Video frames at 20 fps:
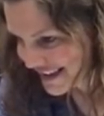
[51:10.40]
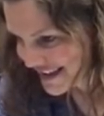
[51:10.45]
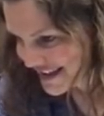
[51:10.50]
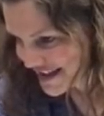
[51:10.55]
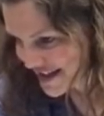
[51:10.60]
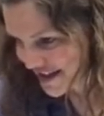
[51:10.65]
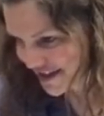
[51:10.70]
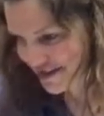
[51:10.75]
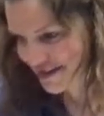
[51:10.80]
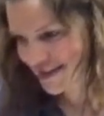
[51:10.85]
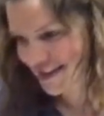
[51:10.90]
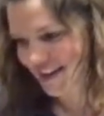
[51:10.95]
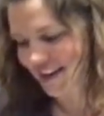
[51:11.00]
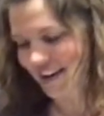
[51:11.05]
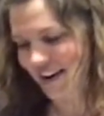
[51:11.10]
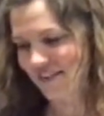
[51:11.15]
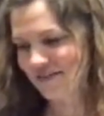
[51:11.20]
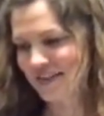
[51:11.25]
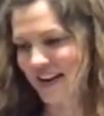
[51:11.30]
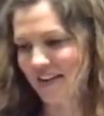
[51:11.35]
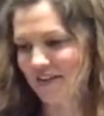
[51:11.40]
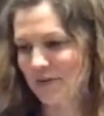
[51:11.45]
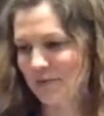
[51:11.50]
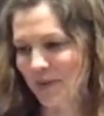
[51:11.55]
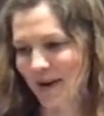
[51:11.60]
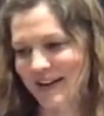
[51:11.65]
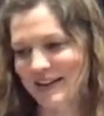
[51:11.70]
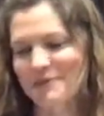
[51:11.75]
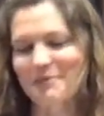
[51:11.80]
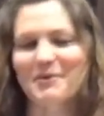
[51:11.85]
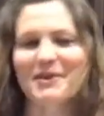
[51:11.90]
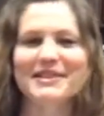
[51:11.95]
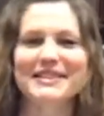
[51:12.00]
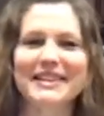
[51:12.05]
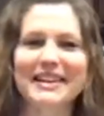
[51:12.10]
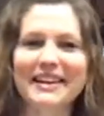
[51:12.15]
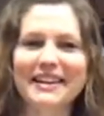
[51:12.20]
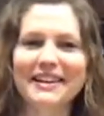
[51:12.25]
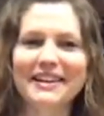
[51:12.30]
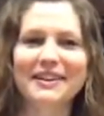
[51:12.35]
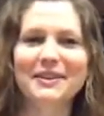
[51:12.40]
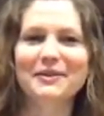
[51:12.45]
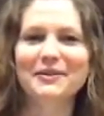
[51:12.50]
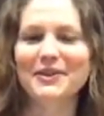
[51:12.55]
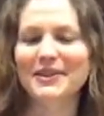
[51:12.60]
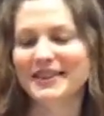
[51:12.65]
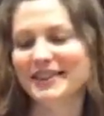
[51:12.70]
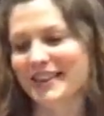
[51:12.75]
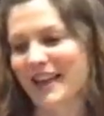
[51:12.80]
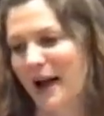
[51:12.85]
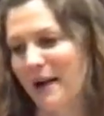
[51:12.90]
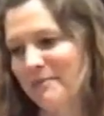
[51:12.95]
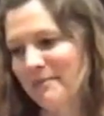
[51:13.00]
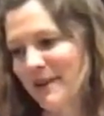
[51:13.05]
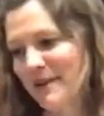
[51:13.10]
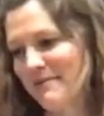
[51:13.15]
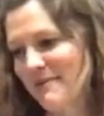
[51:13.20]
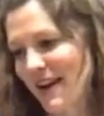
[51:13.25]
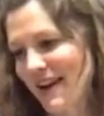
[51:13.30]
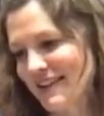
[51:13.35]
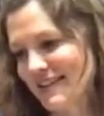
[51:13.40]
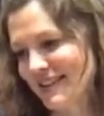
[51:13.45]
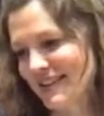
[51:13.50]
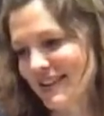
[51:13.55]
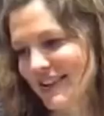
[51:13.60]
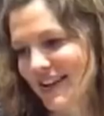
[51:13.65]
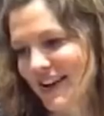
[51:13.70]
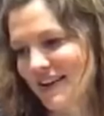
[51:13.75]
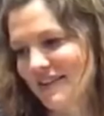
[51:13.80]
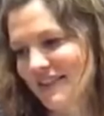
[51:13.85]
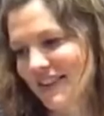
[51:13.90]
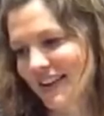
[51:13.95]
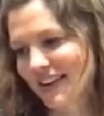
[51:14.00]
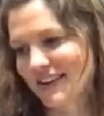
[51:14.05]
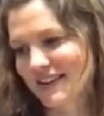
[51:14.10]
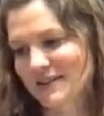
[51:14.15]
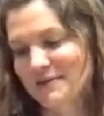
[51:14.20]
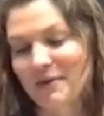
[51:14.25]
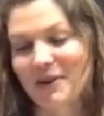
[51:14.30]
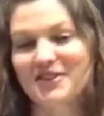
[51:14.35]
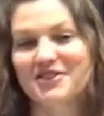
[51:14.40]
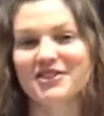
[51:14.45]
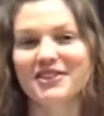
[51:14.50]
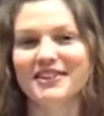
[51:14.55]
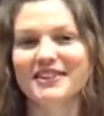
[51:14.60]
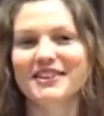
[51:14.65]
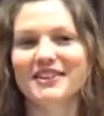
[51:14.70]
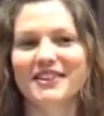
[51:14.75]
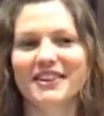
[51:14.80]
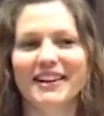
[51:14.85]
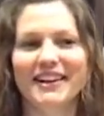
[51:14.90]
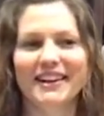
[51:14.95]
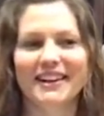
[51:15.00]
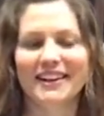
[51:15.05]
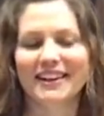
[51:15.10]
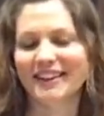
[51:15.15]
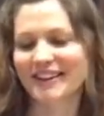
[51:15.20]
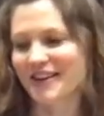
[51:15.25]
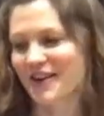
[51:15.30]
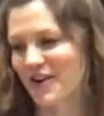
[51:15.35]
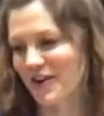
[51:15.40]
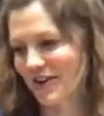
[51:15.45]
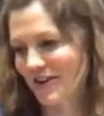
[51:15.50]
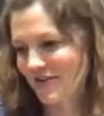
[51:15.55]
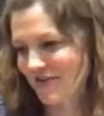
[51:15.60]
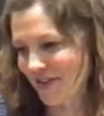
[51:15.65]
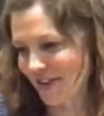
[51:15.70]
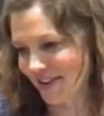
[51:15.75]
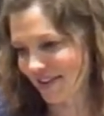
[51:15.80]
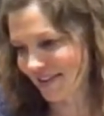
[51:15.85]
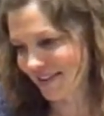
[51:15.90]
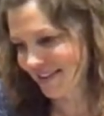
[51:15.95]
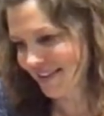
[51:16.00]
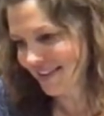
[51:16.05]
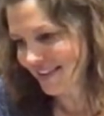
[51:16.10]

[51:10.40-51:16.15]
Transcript: Junior, I've never been to Brazil. Wouldn't that be amazing to go there, especially during a carnival?